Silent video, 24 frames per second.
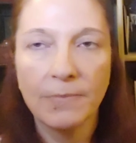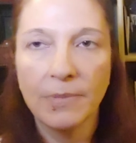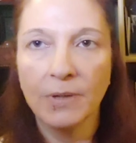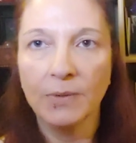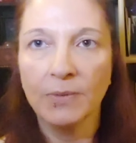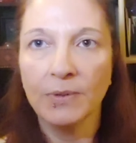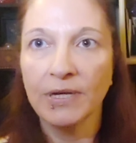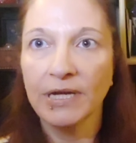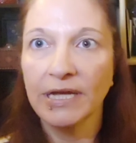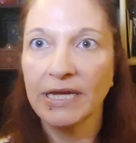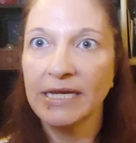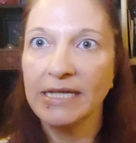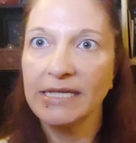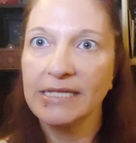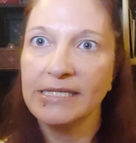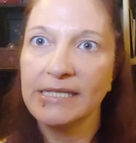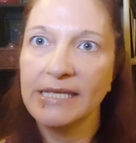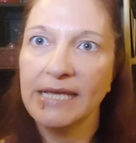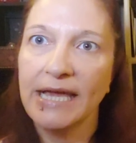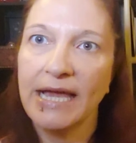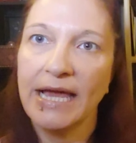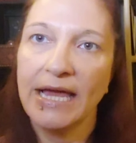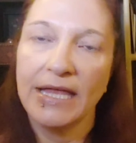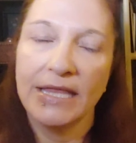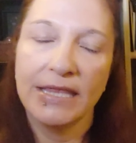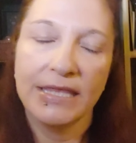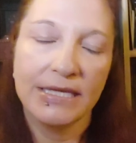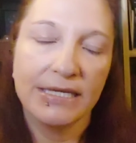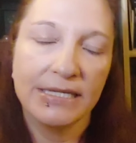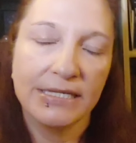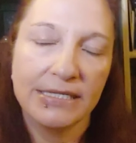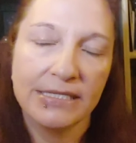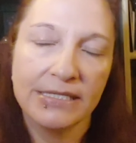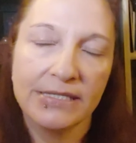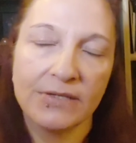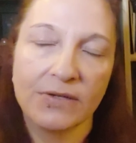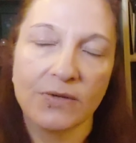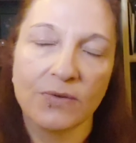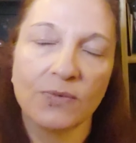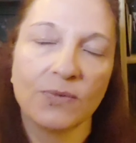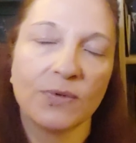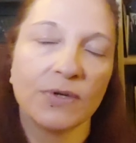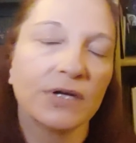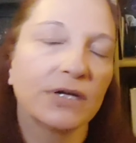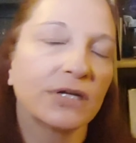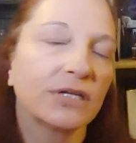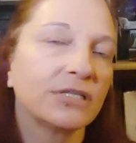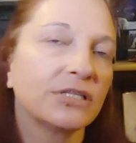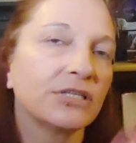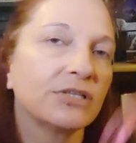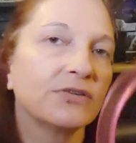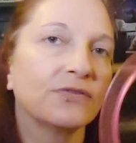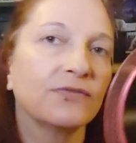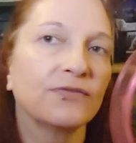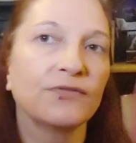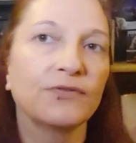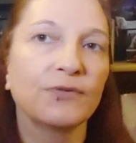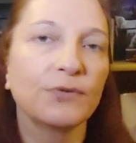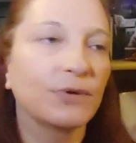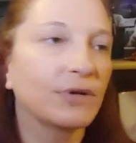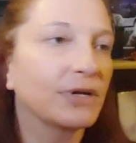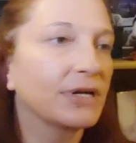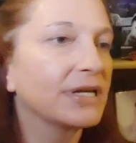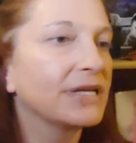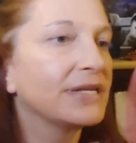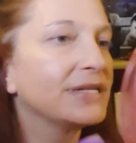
But we're going to see how this works for